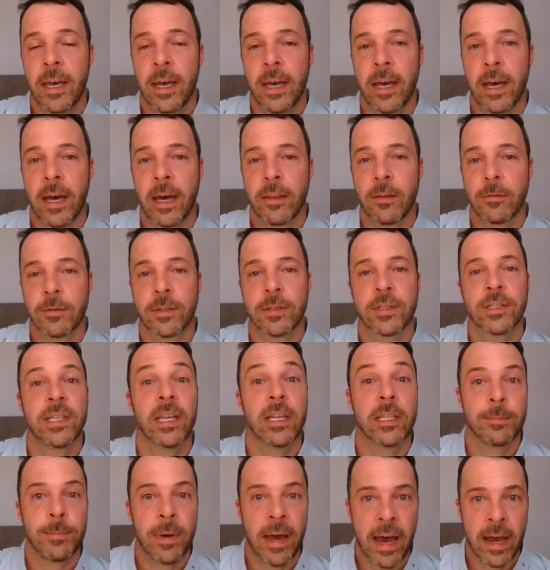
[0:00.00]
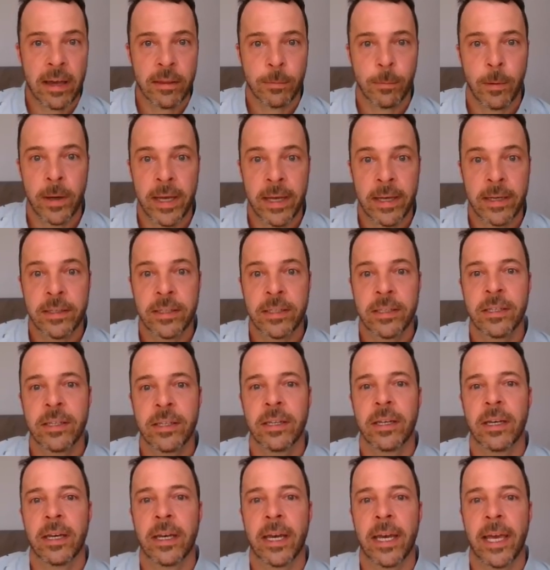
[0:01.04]
Those are 6 pathways,
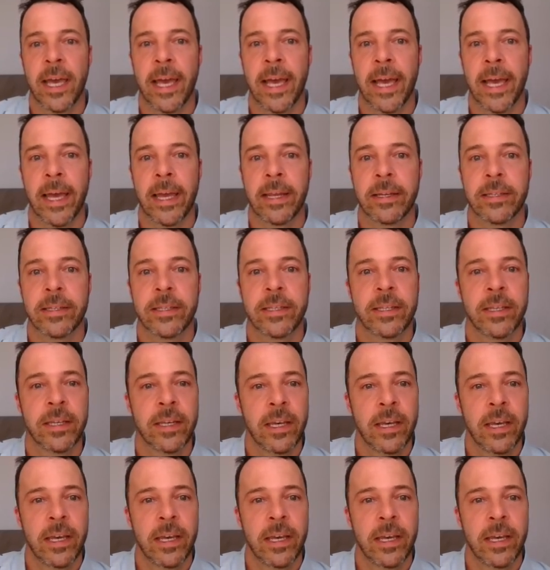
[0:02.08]
and